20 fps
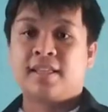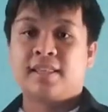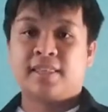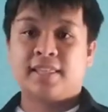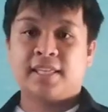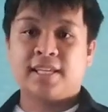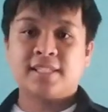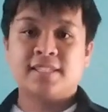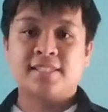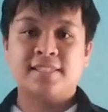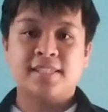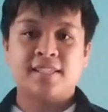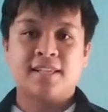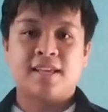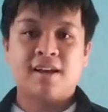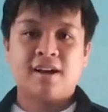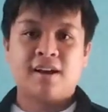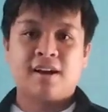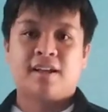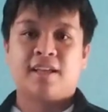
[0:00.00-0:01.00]
these
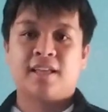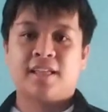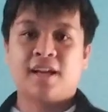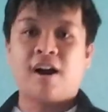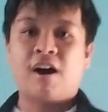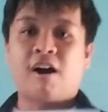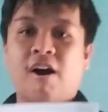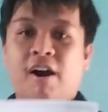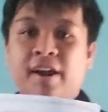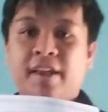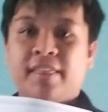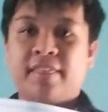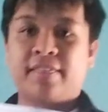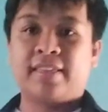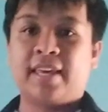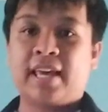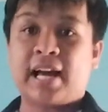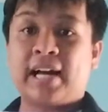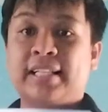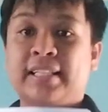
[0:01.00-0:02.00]
are
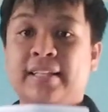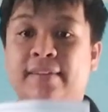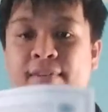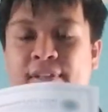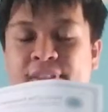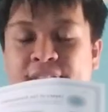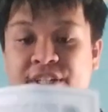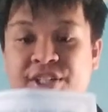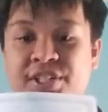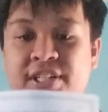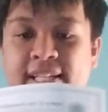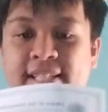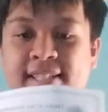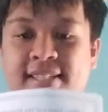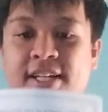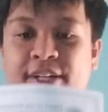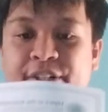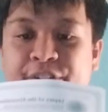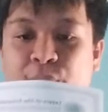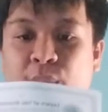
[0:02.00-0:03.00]
the activity sheets
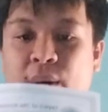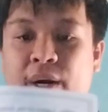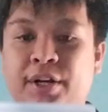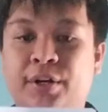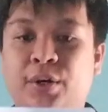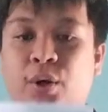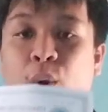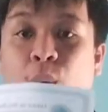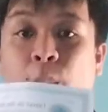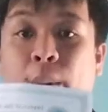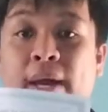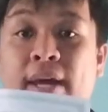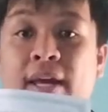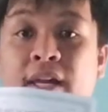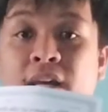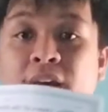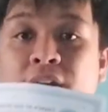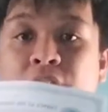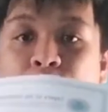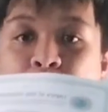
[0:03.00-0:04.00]
that we are going
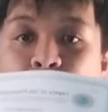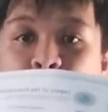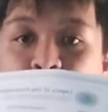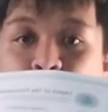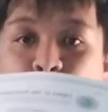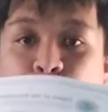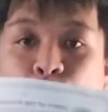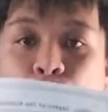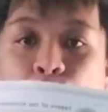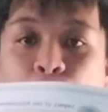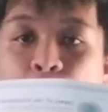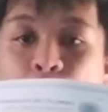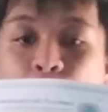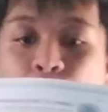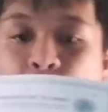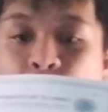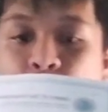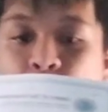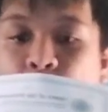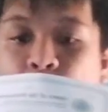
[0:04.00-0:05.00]
to
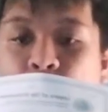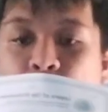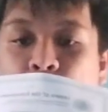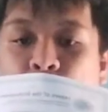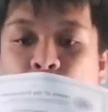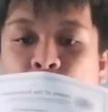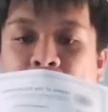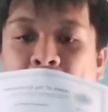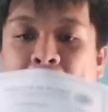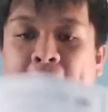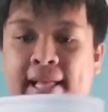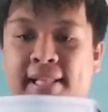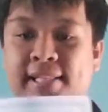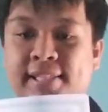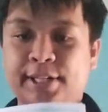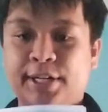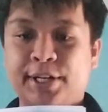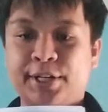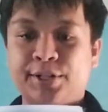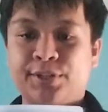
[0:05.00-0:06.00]

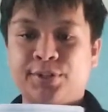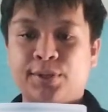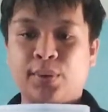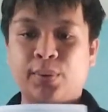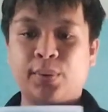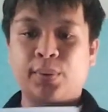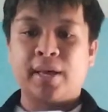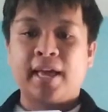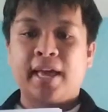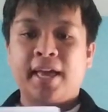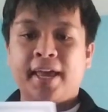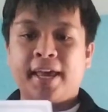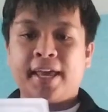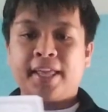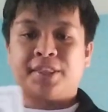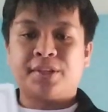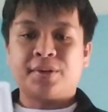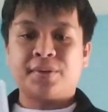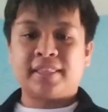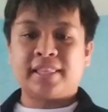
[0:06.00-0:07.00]
answer. So
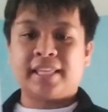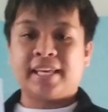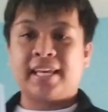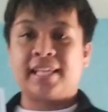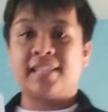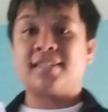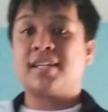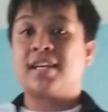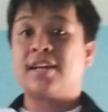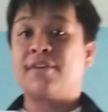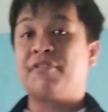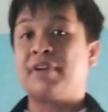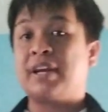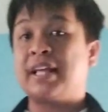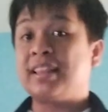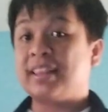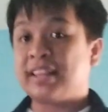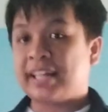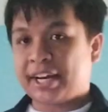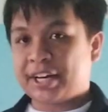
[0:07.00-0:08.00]
it contains
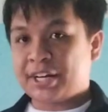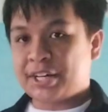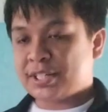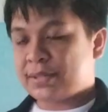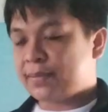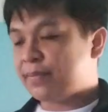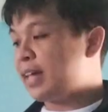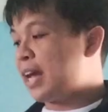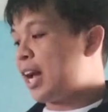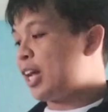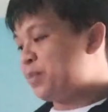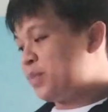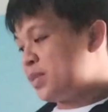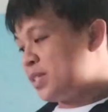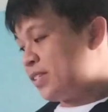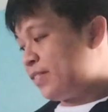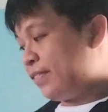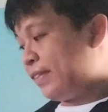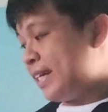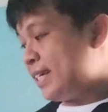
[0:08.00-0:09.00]
different layers of the
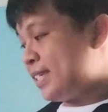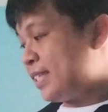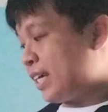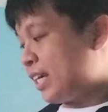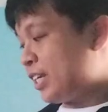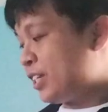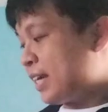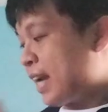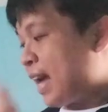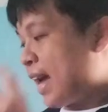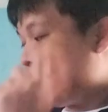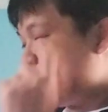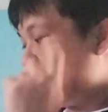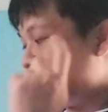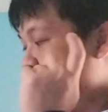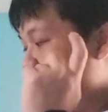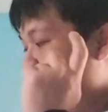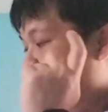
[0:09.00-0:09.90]
atmosphere such as